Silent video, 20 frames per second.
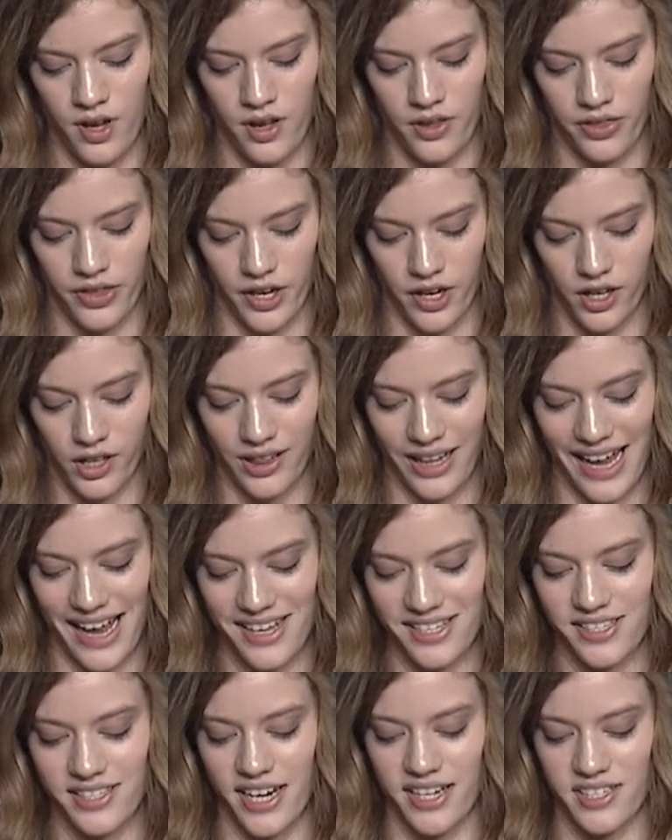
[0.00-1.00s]
that our
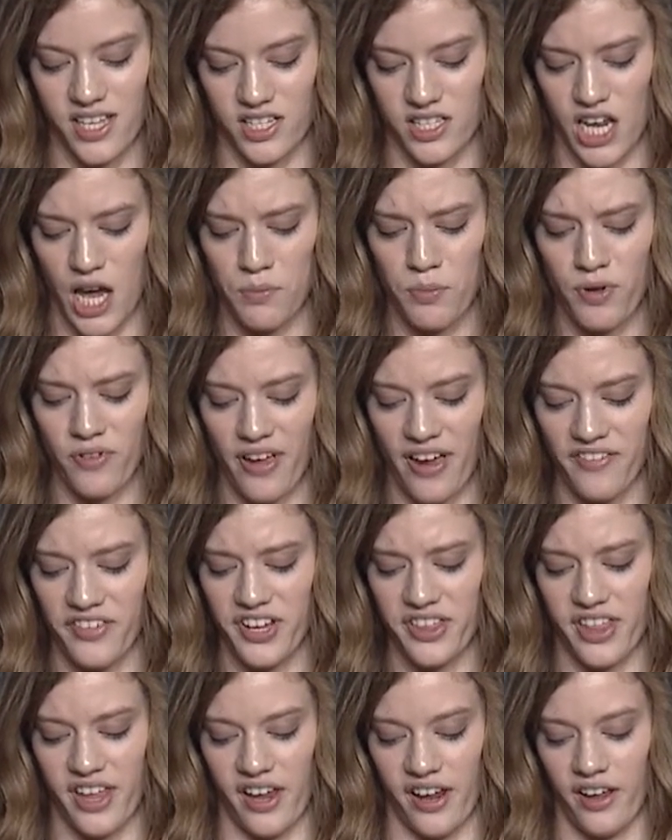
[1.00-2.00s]
class stays on top of
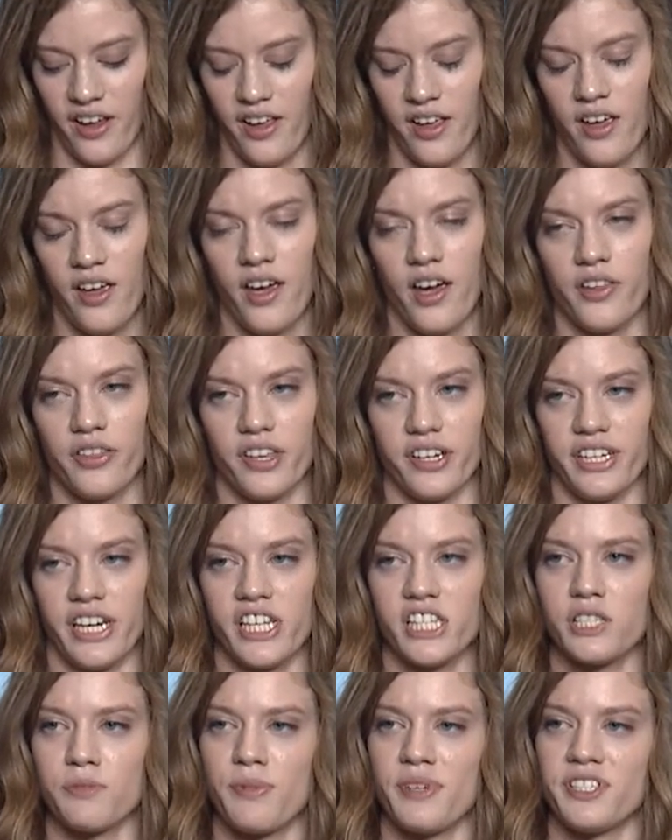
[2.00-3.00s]
everything that
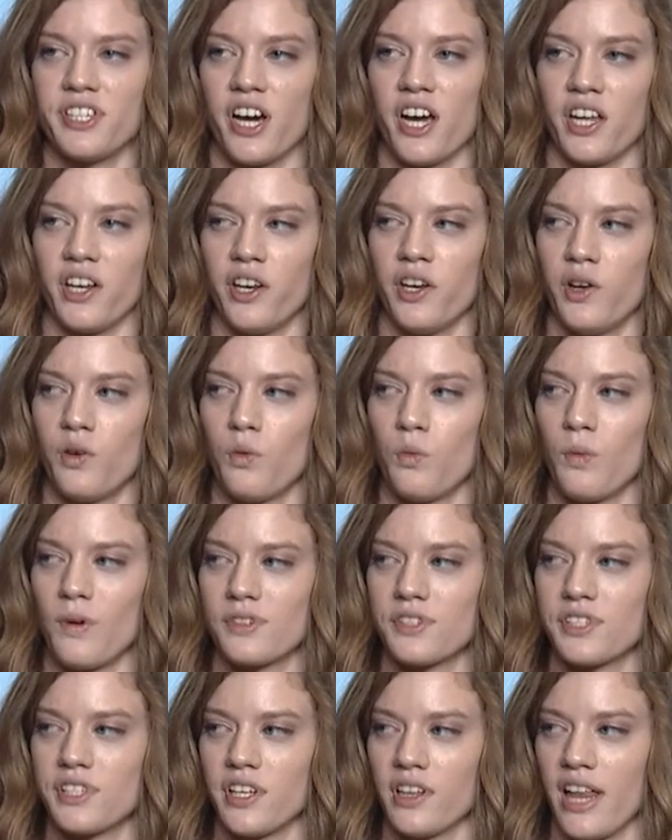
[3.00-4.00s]
needs to be done while
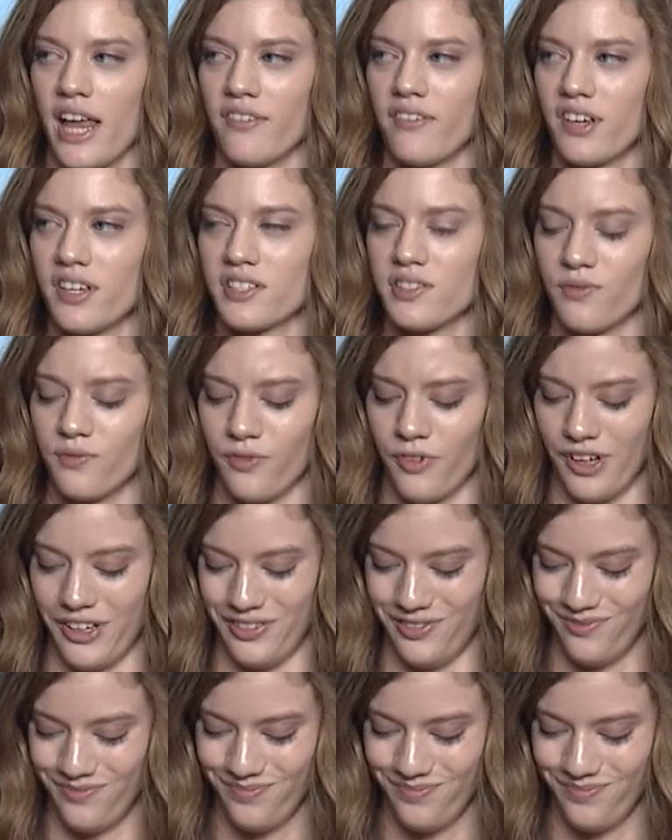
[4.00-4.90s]
still having some fun.